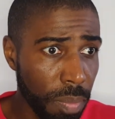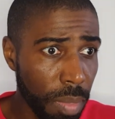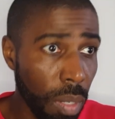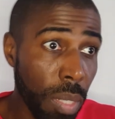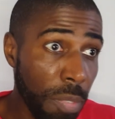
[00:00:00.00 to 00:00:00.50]

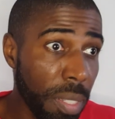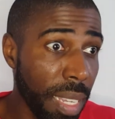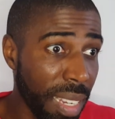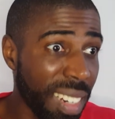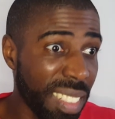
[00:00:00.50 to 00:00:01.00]
Or if
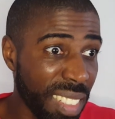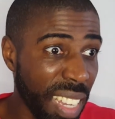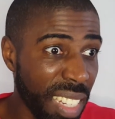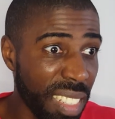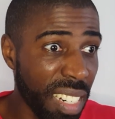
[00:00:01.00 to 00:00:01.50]
they are
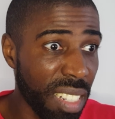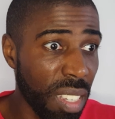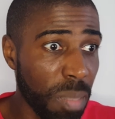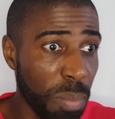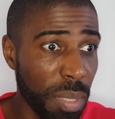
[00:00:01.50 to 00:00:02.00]
saying, they are
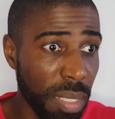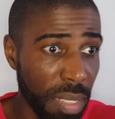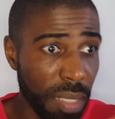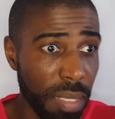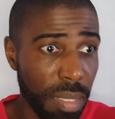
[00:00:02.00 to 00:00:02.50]
not putting
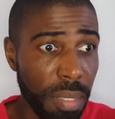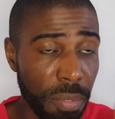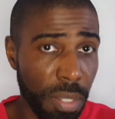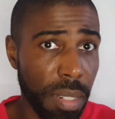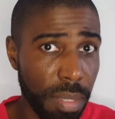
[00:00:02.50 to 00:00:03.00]
these in the
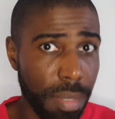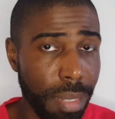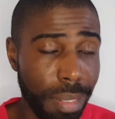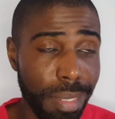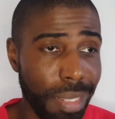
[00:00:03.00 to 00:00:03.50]
first
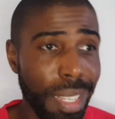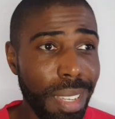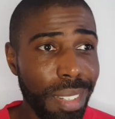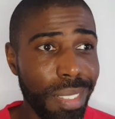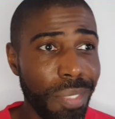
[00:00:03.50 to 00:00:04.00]

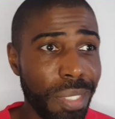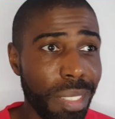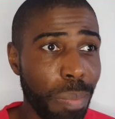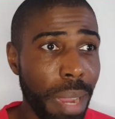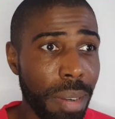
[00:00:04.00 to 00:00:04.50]
on the
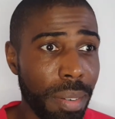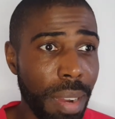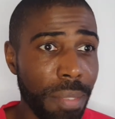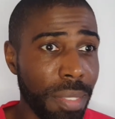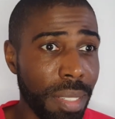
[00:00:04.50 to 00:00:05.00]
first
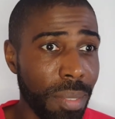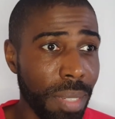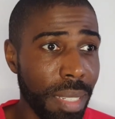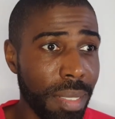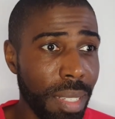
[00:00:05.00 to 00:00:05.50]
paragraphs,
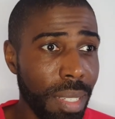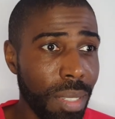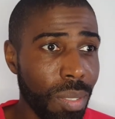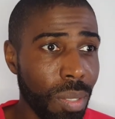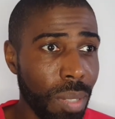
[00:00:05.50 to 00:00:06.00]
anyways.
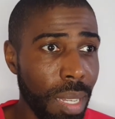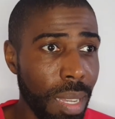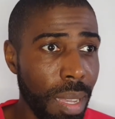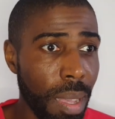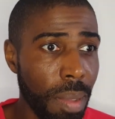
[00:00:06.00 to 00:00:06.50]
So
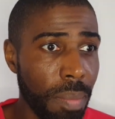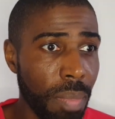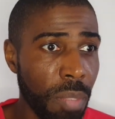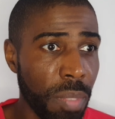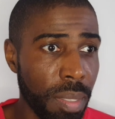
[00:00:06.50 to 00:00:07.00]

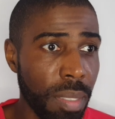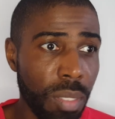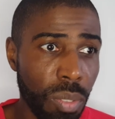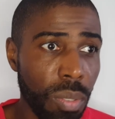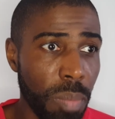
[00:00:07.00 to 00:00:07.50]
I think this
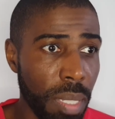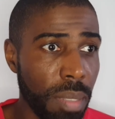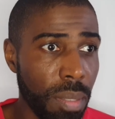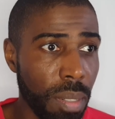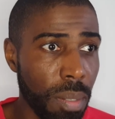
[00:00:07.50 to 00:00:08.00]
should be,
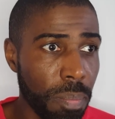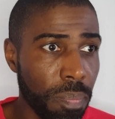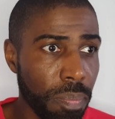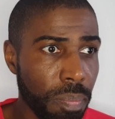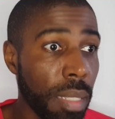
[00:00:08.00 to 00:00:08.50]
you know,
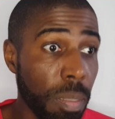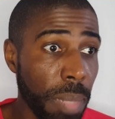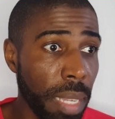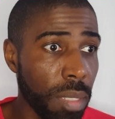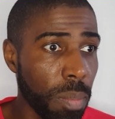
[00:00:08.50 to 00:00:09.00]

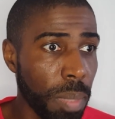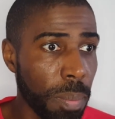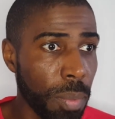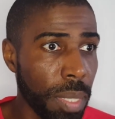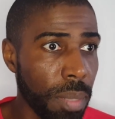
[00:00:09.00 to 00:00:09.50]
explained to
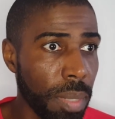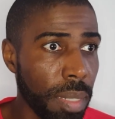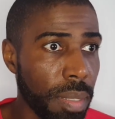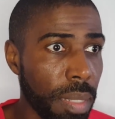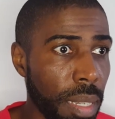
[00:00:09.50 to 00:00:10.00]
people,
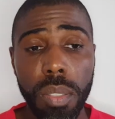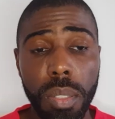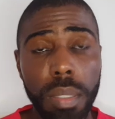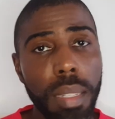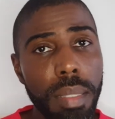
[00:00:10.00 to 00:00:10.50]
anyways. Yeah.
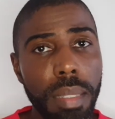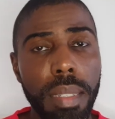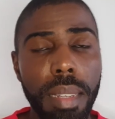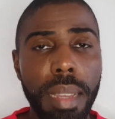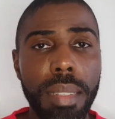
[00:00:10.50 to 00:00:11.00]
So that's it,
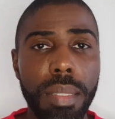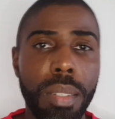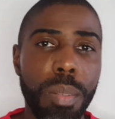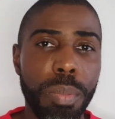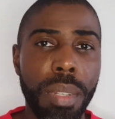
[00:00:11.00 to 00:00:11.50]
guys.
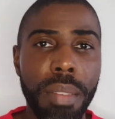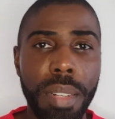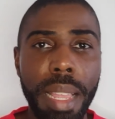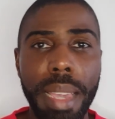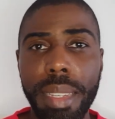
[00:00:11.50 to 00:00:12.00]
Hope you have
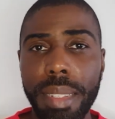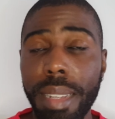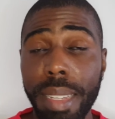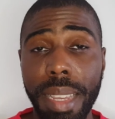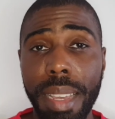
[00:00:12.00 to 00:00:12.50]
liked it
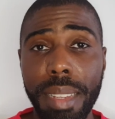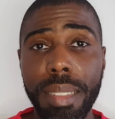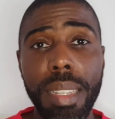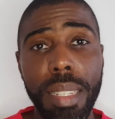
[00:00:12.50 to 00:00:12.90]
again.